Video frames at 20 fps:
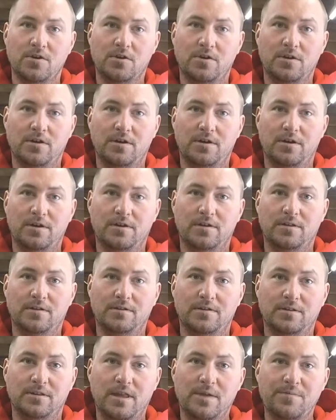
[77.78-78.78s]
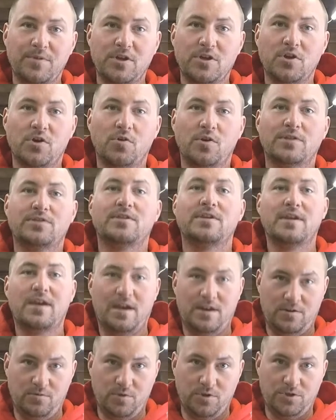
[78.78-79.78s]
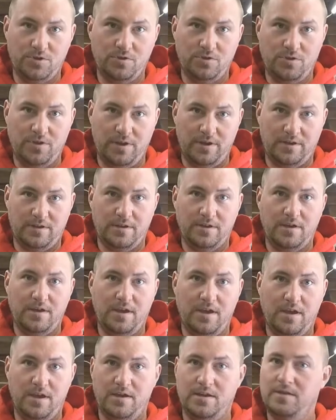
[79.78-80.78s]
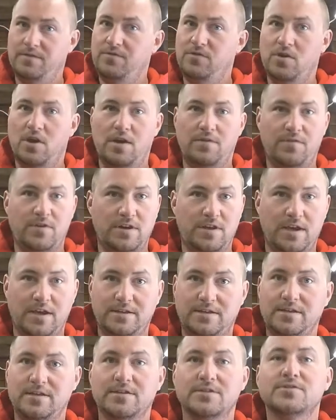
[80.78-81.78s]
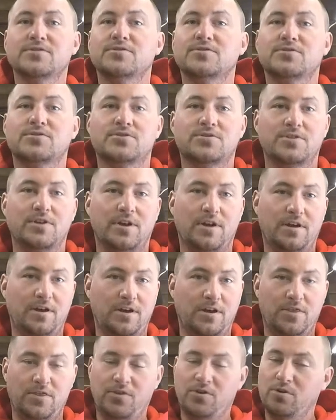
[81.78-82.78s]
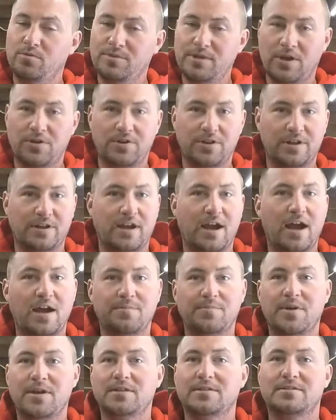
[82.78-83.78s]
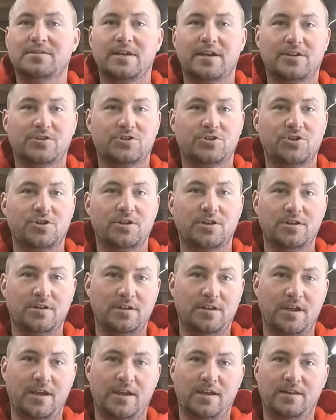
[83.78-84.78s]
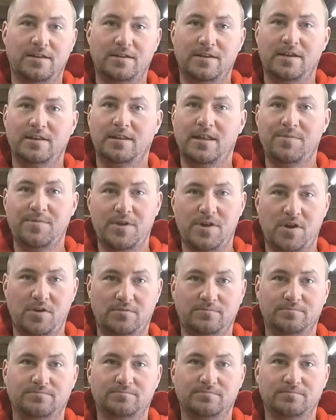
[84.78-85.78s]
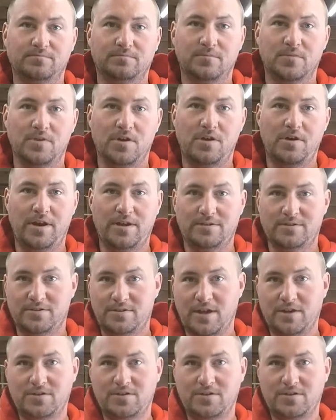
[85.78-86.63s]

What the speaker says: let me know at the end what you think, and if you have any ideas, throw them down in the comments section and let me know. Alright, stay